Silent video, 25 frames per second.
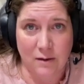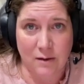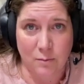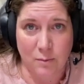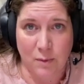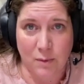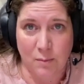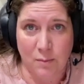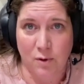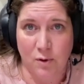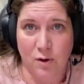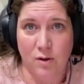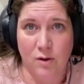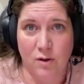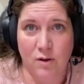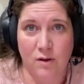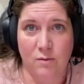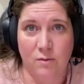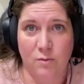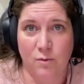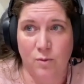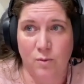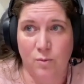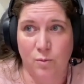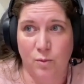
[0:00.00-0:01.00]
Remember,
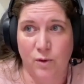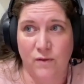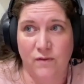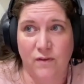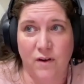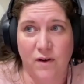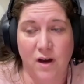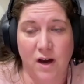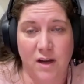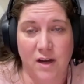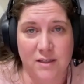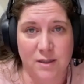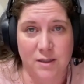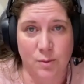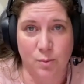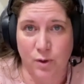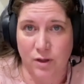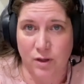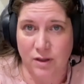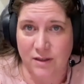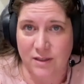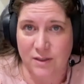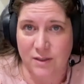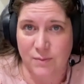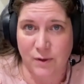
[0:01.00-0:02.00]
we've got to
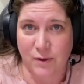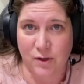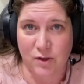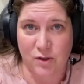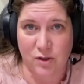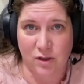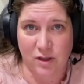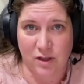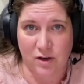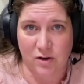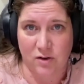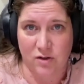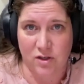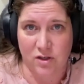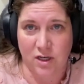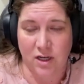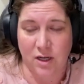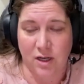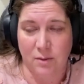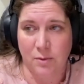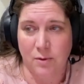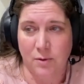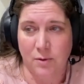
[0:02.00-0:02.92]
bring the spiritual energy up.